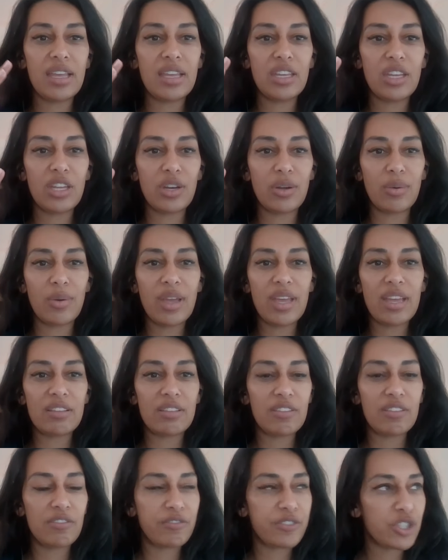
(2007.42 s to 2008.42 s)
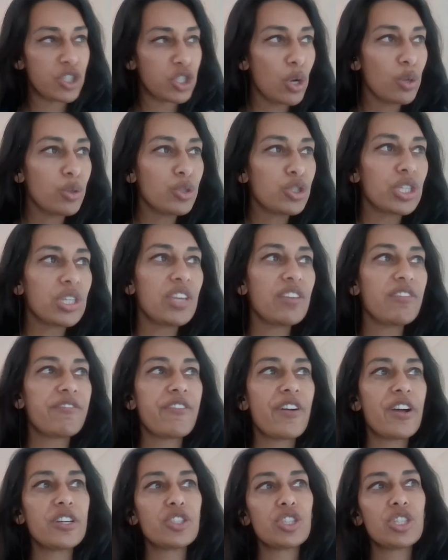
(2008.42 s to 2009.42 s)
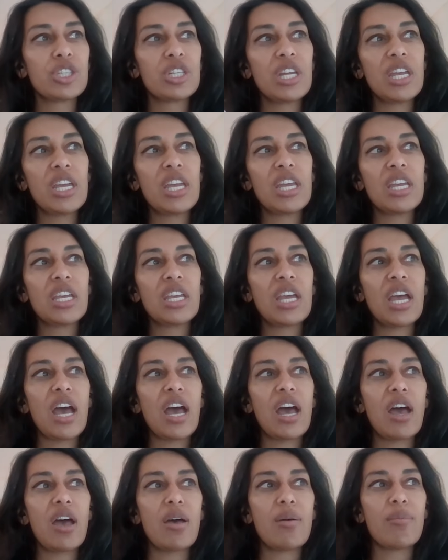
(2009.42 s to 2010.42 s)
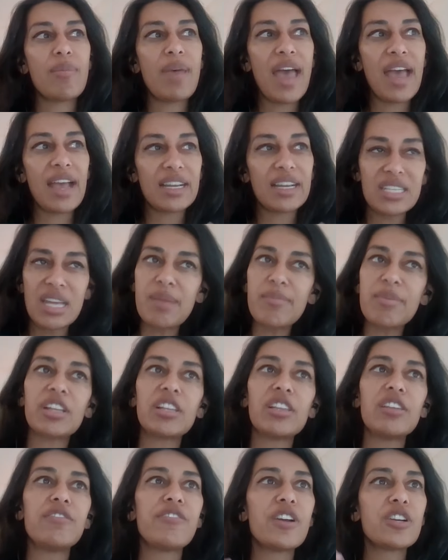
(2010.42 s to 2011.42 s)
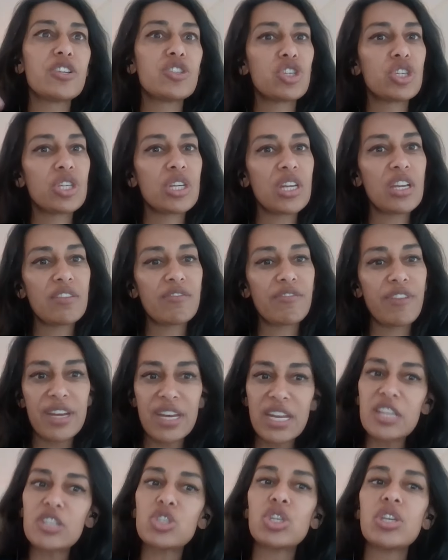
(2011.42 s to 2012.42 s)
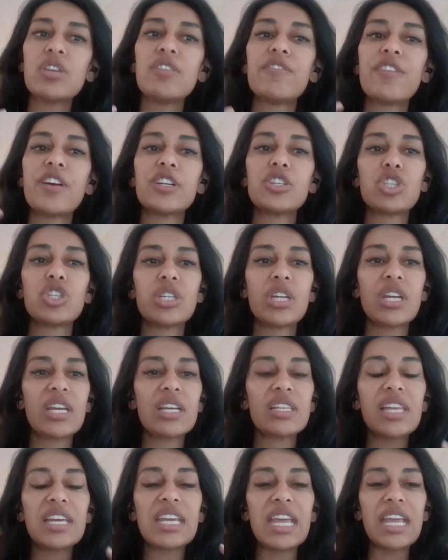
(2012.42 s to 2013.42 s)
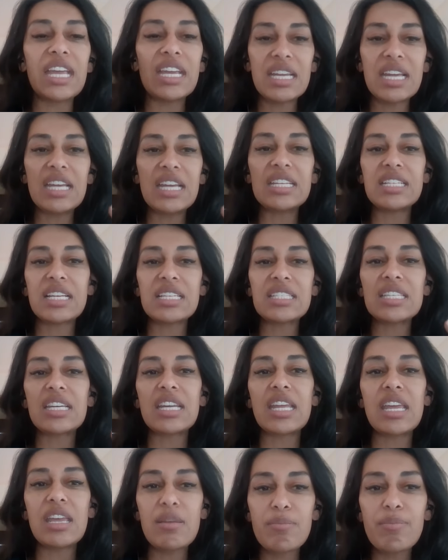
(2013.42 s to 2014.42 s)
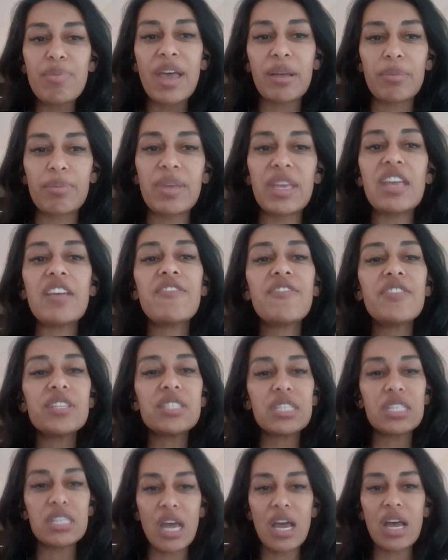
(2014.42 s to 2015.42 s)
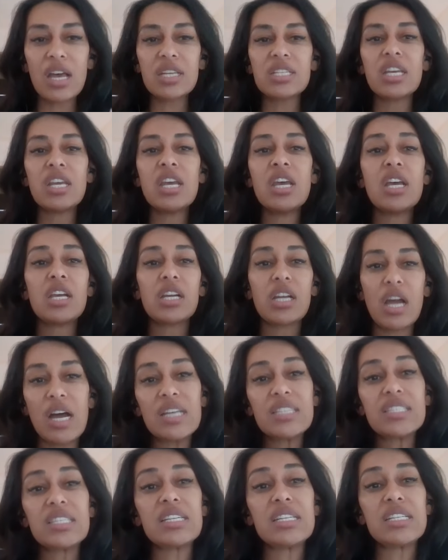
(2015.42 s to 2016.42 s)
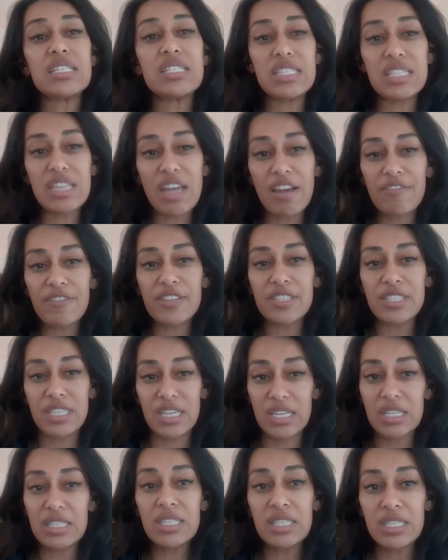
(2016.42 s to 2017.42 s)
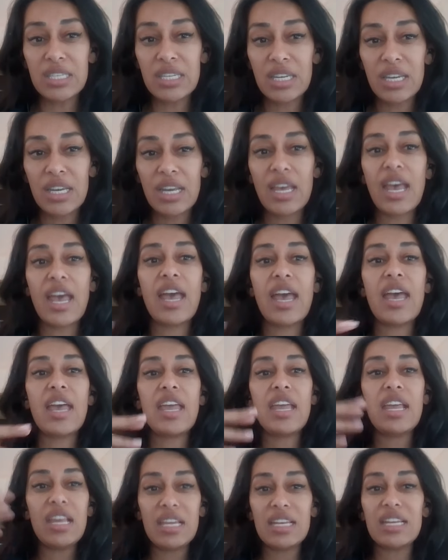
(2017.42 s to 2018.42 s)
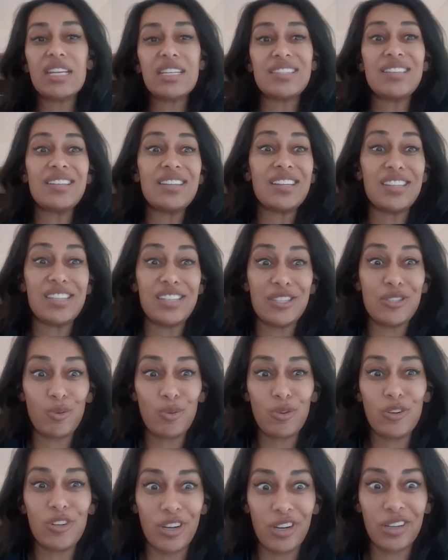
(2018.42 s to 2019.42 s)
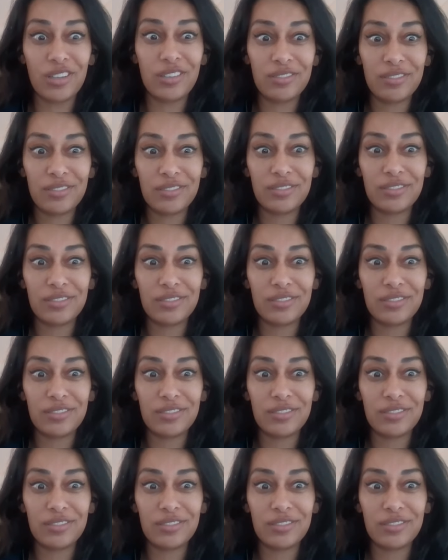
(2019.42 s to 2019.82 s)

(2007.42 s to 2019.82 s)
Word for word: you know, socially functioning, academically functioning, financially functioning, like it doesn't impact me. If it's not causing deficits, it isn't a disorder.